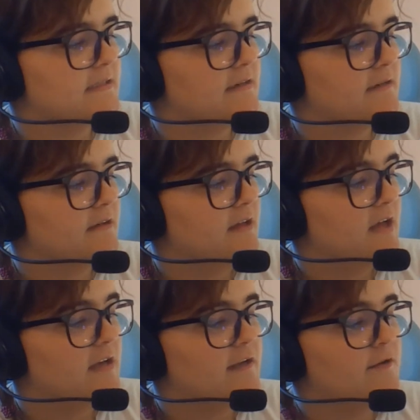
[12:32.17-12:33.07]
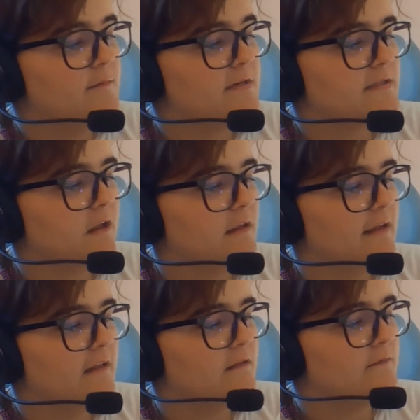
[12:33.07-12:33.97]
in here, and humid as all
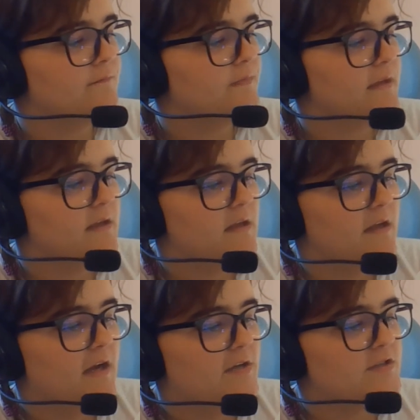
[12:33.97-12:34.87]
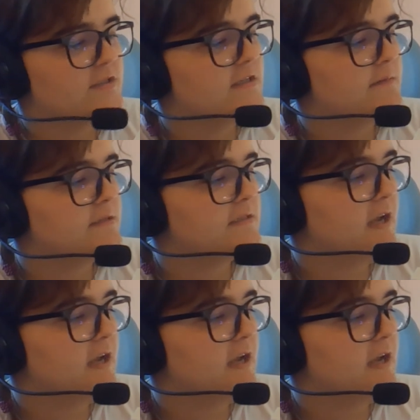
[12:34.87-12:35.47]
hell. I just dumped a